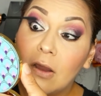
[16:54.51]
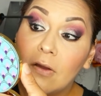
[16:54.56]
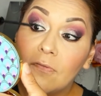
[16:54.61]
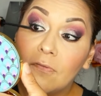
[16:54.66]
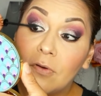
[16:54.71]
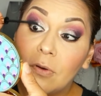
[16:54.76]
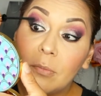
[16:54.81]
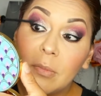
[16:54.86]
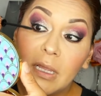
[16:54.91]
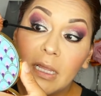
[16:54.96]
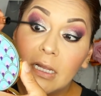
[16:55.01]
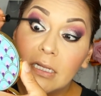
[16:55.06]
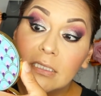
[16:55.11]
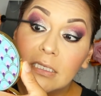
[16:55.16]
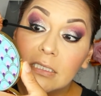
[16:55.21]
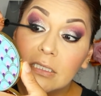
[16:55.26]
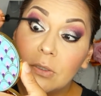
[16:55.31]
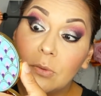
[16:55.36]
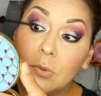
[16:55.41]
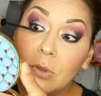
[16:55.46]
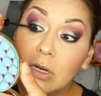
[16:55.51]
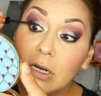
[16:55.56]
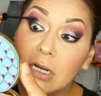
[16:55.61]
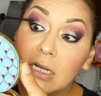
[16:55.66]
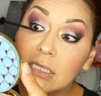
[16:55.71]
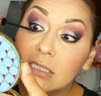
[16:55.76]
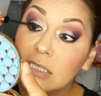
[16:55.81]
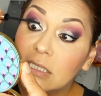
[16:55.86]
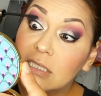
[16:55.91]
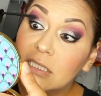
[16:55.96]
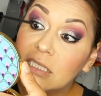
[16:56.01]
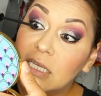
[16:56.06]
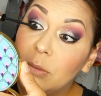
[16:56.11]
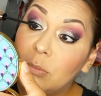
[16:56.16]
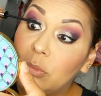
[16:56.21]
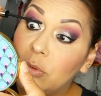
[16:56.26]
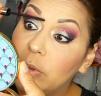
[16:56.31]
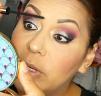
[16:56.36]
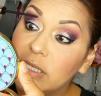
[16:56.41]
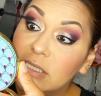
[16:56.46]
For me, it doesn't work because it
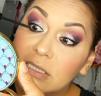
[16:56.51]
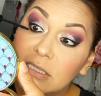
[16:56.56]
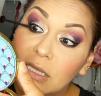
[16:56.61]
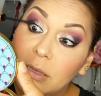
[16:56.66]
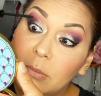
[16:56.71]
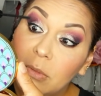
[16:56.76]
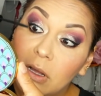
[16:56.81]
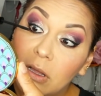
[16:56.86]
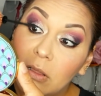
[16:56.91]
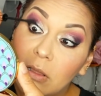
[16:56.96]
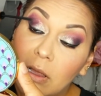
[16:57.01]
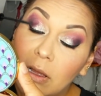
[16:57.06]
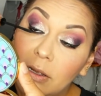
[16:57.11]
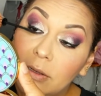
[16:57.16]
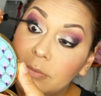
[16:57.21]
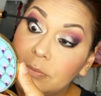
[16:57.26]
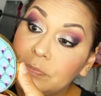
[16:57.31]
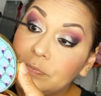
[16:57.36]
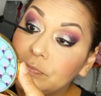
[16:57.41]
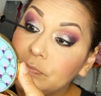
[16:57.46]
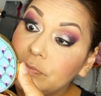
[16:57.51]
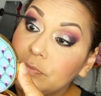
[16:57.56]
separates them a lot,